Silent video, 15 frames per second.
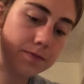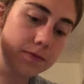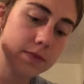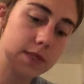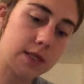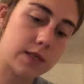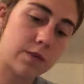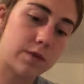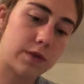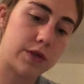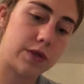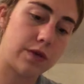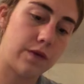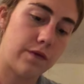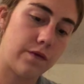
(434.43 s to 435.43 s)
is 1,
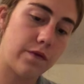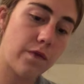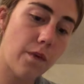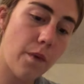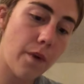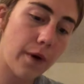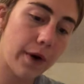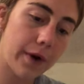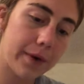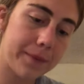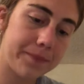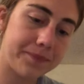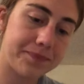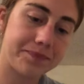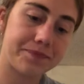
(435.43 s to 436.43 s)
2, 4.
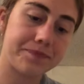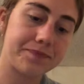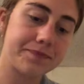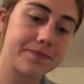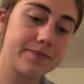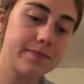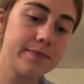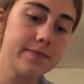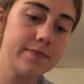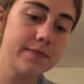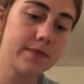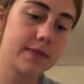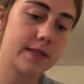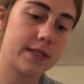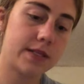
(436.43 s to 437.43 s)

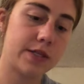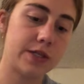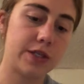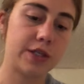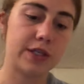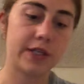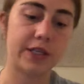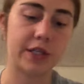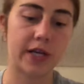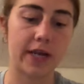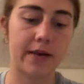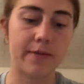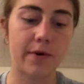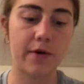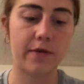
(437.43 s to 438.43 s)
So you just like check
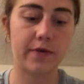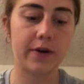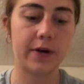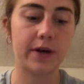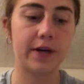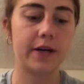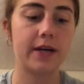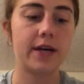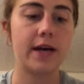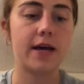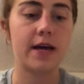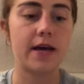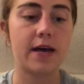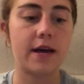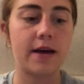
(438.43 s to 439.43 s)
them over,
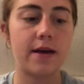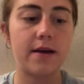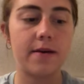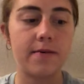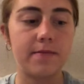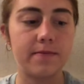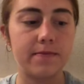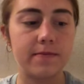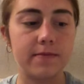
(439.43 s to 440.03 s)
and